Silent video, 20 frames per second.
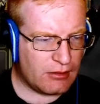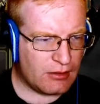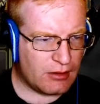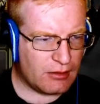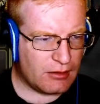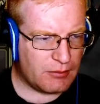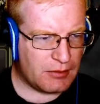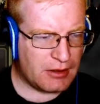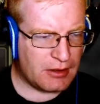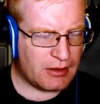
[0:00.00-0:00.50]

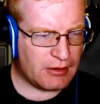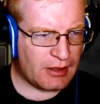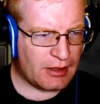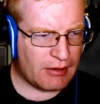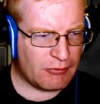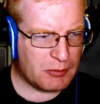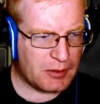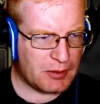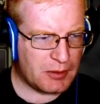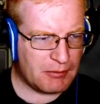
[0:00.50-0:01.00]
We could have
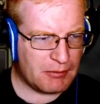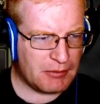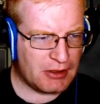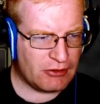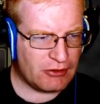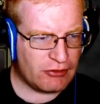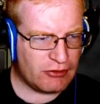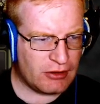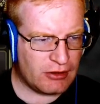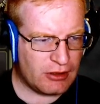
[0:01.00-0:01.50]
her become an
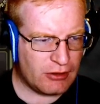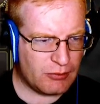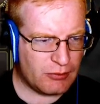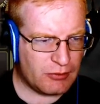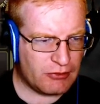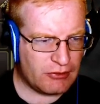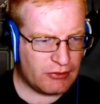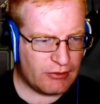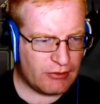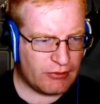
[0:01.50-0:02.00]
engineer,
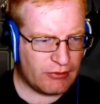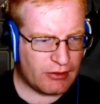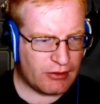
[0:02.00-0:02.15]
which gives